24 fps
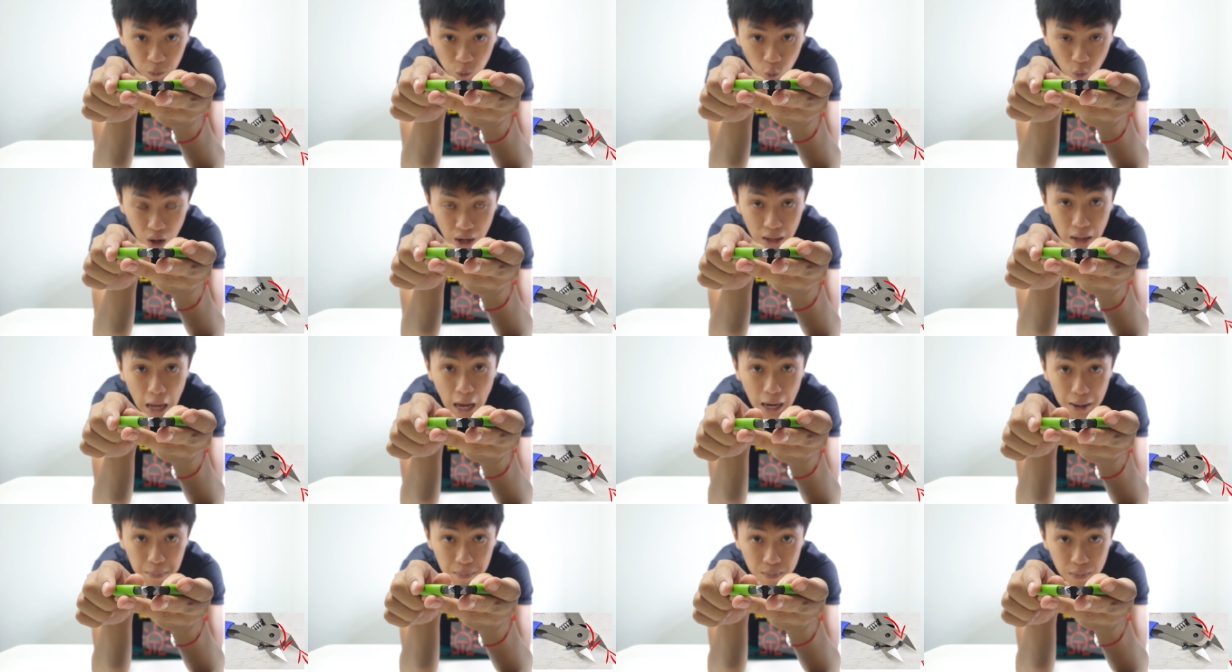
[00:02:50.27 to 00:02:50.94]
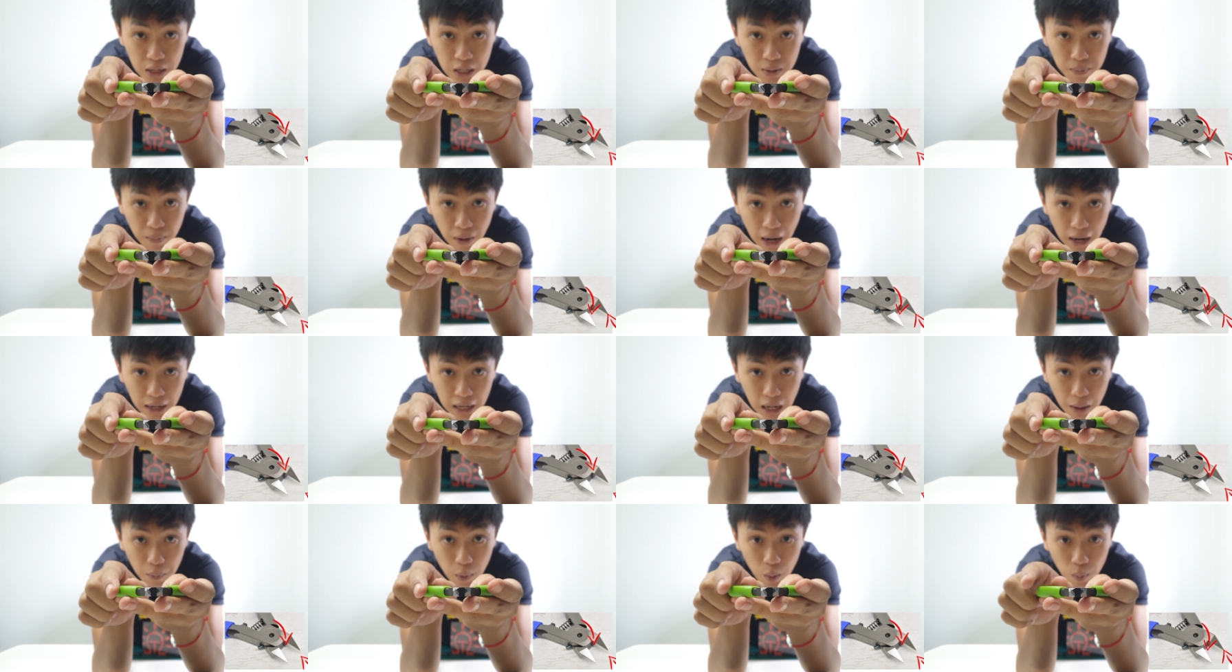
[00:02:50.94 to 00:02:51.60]
What I mean by
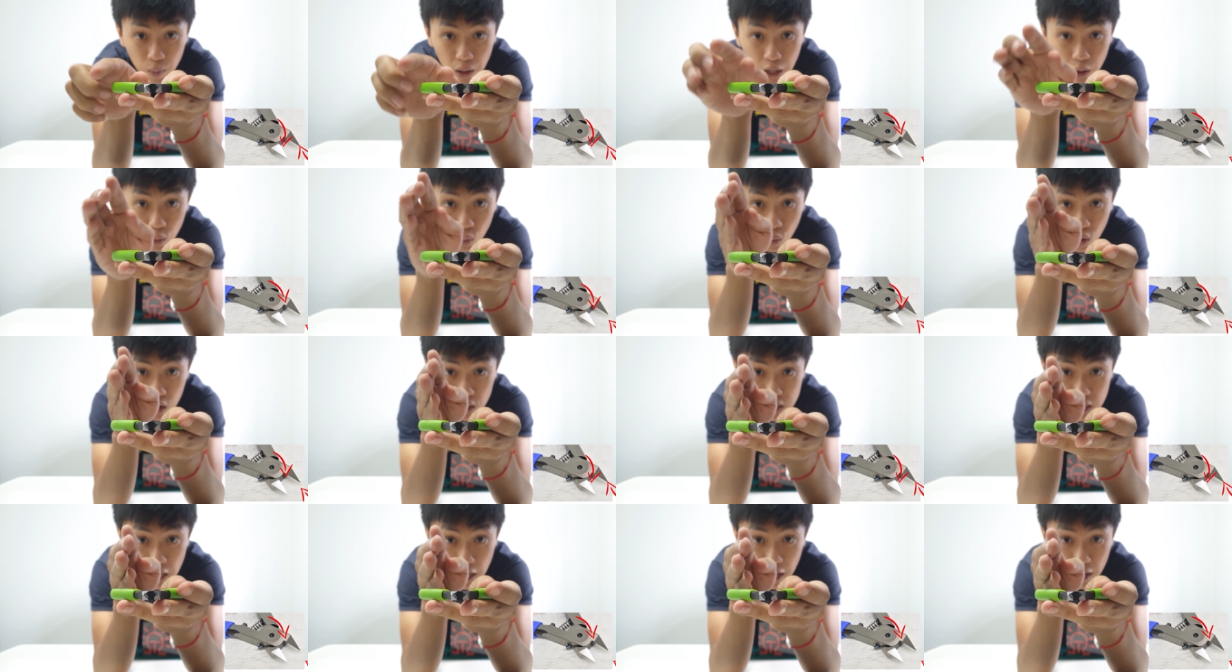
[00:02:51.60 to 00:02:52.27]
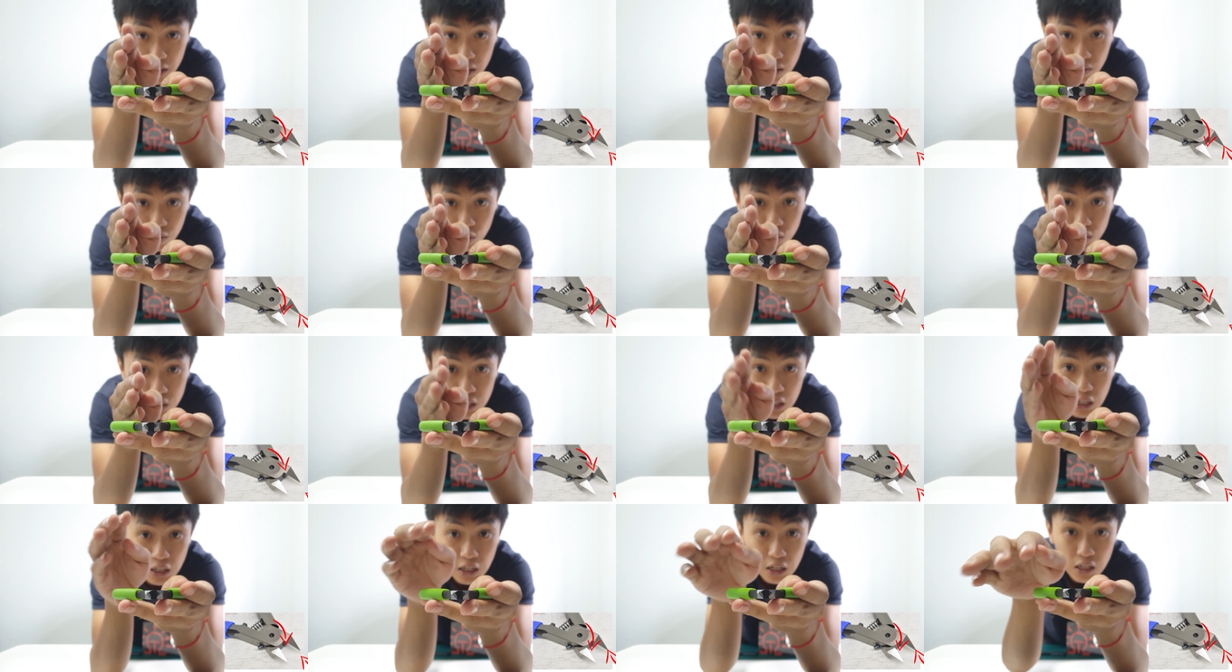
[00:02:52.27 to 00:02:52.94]
double blade was that if you
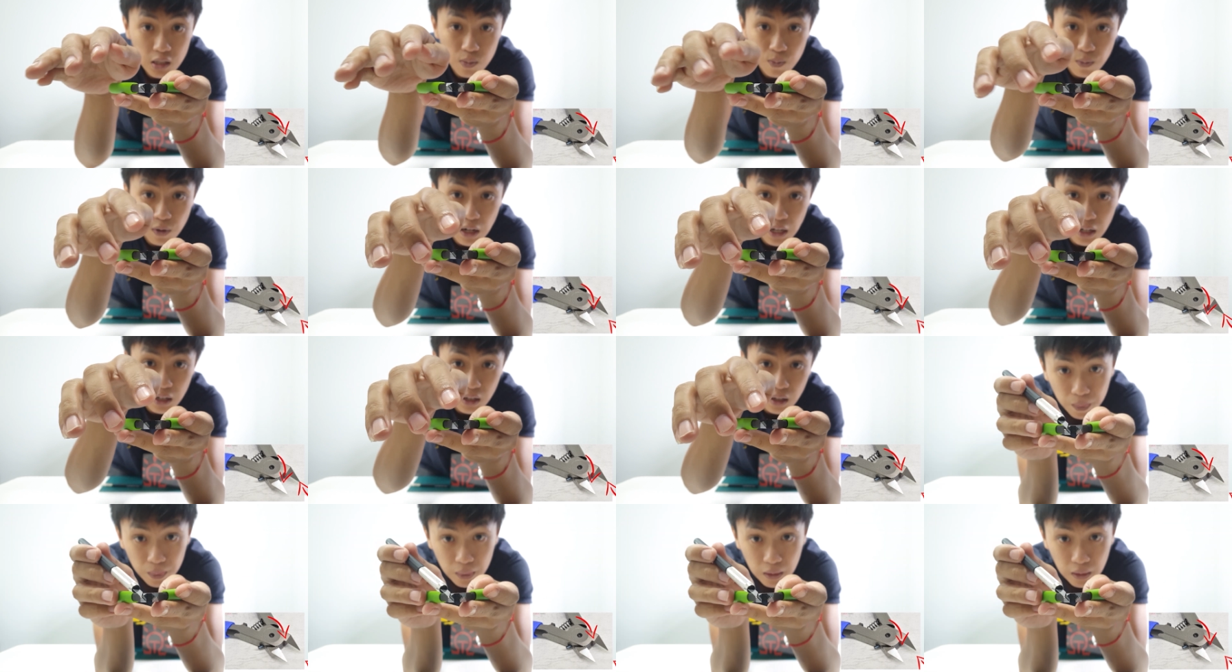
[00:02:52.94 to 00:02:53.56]
see this plate,